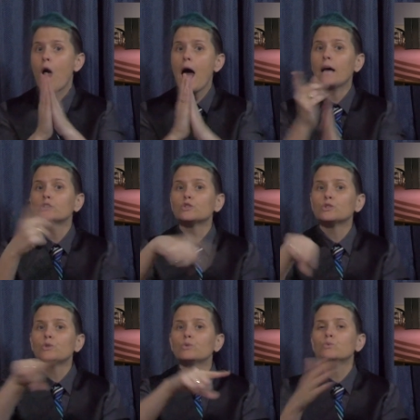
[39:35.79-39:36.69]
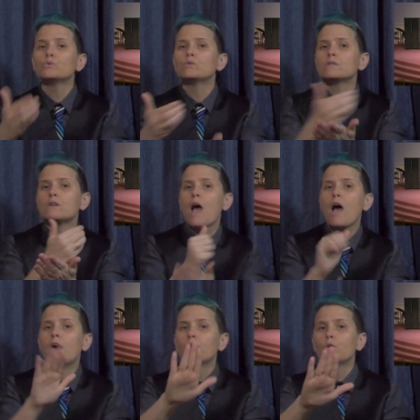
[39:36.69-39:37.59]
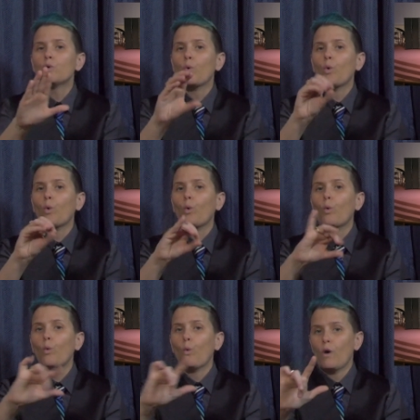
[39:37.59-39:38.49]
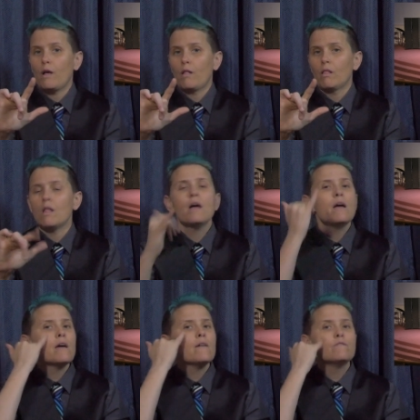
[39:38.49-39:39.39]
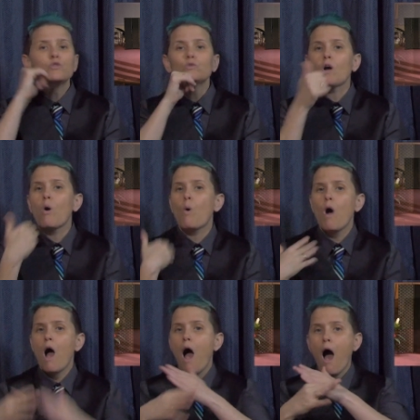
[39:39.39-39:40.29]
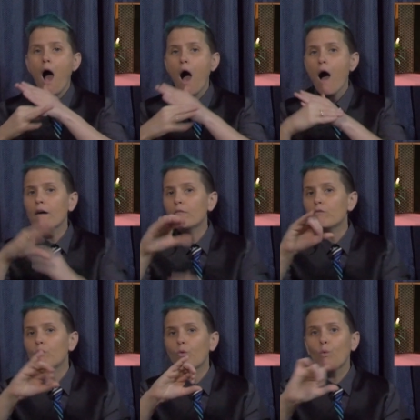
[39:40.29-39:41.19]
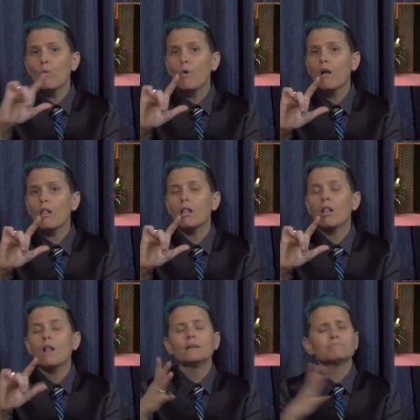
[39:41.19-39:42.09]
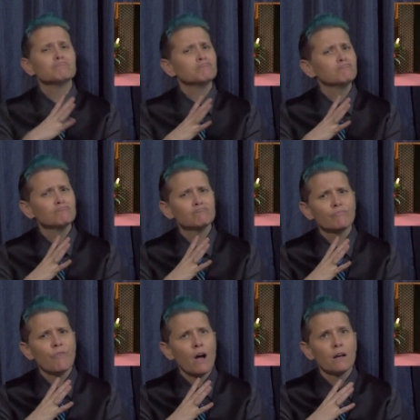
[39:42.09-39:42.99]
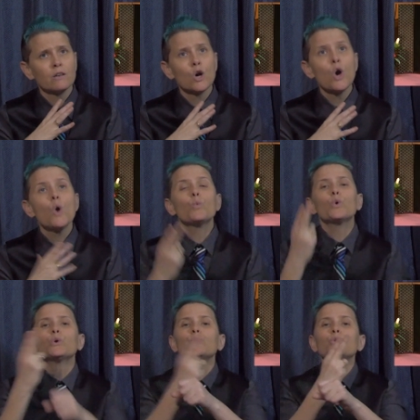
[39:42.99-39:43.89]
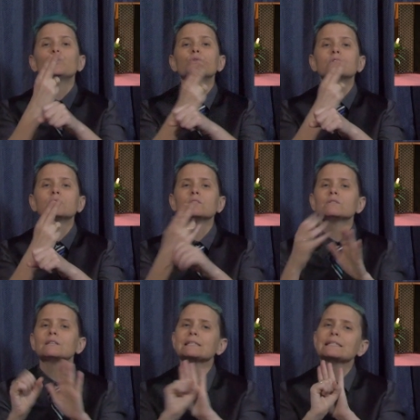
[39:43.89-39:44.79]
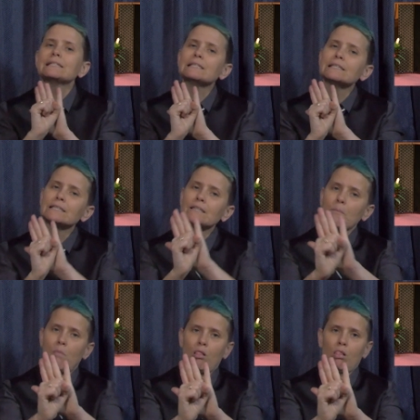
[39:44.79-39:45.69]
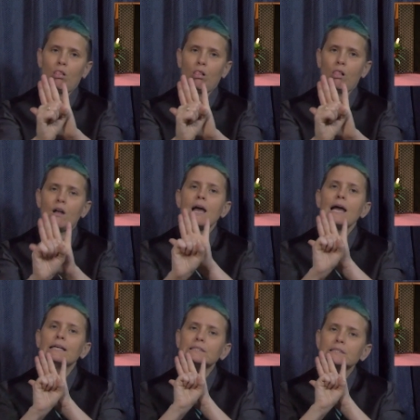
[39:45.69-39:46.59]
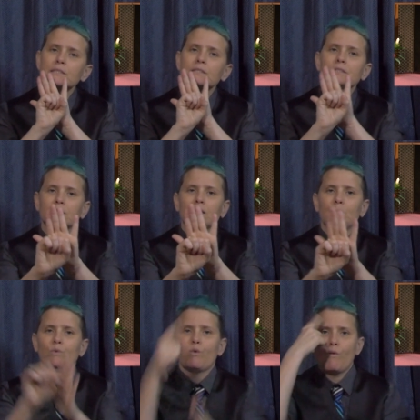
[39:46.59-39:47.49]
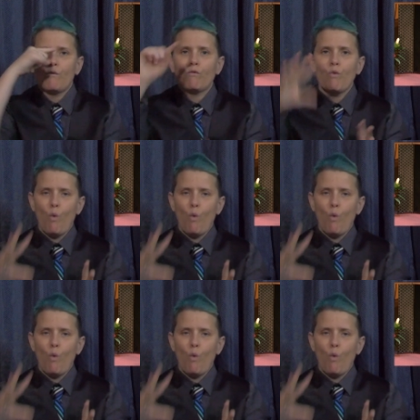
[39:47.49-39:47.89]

retrieve your oil if you haven't already done so. And if you don't have oil, it's perfectly fine. We're going to simply use this as a symbol for receiving